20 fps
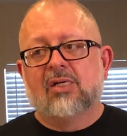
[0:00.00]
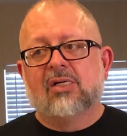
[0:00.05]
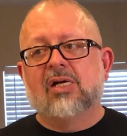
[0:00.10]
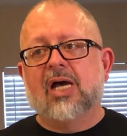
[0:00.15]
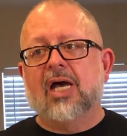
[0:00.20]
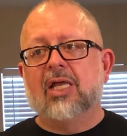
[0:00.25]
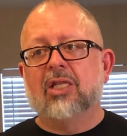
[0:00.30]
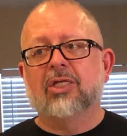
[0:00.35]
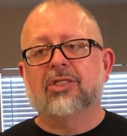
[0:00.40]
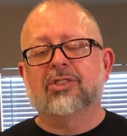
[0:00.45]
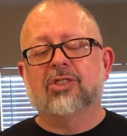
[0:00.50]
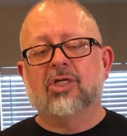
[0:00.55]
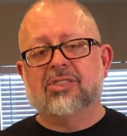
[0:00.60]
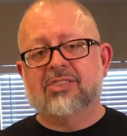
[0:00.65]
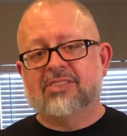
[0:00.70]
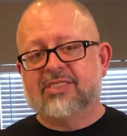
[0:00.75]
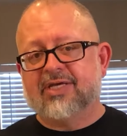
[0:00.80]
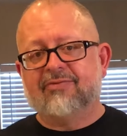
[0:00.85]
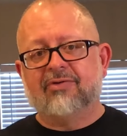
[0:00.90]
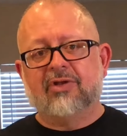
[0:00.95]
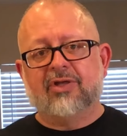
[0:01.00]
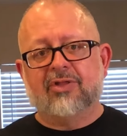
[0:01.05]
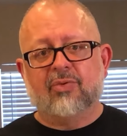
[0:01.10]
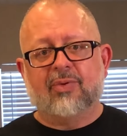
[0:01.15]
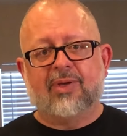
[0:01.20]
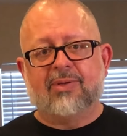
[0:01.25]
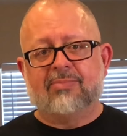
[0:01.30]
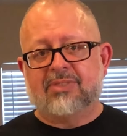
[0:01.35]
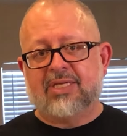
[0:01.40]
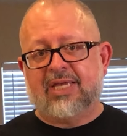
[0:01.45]
I looked on several other
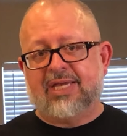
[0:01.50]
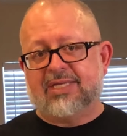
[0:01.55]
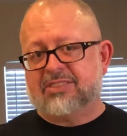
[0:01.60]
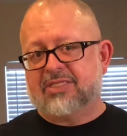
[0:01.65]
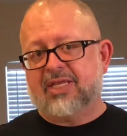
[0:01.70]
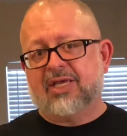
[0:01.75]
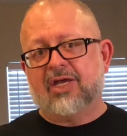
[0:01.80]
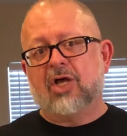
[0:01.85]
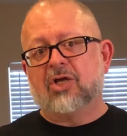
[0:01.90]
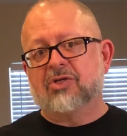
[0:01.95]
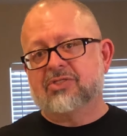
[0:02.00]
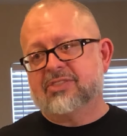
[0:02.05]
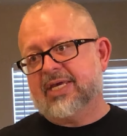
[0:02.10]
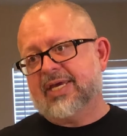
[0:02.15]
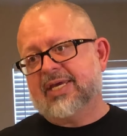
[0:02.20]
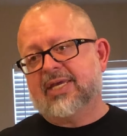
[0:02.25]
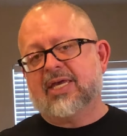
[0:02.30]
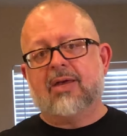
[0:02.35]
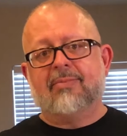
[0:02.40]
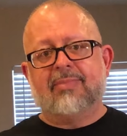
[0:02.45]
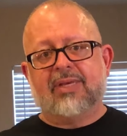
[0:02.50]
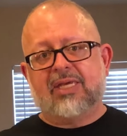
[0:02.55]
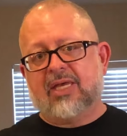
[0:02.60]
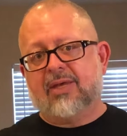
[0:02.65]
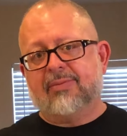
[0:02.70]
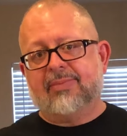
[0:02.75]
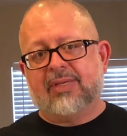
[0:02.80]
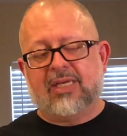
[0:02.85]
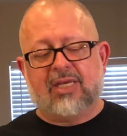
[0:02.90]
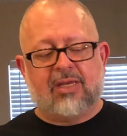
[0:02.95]
websites. They all say coming,
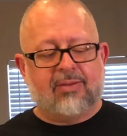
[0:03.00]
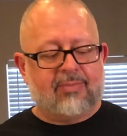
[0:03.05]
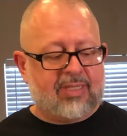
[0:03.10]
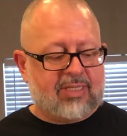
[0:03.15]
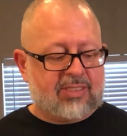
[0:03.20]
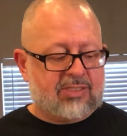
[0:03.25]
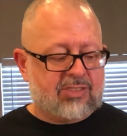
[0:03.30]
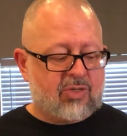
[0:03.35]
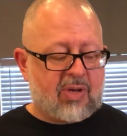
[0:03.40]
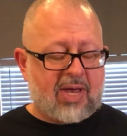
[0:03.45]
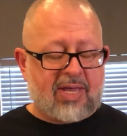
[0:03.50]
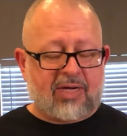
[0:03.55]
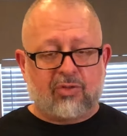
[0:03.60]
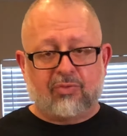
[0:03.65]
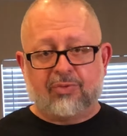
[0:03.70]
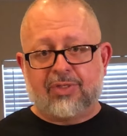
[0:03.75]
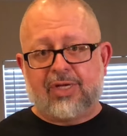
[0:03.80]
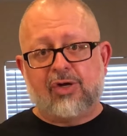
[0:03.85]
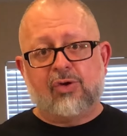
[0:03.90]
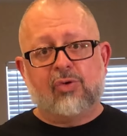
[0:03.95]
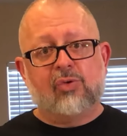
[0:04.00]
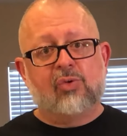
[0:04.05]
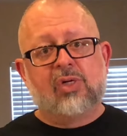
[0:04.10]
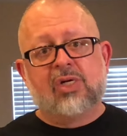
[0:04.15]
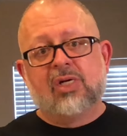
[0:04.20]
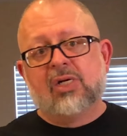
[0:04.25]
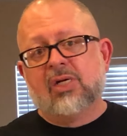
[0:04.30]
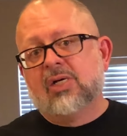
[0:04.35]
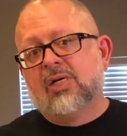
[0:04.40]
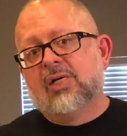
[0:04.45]
coming, coming. So I don't know
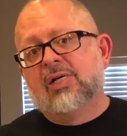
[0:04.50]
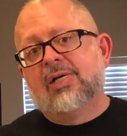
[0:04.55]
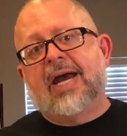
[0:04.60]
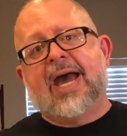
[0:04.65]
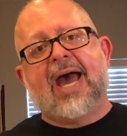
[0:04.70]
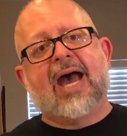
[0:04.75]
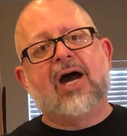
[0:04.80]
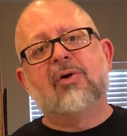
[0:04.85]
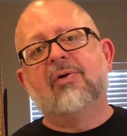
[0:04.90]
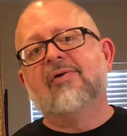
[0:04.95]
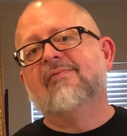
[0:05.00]
how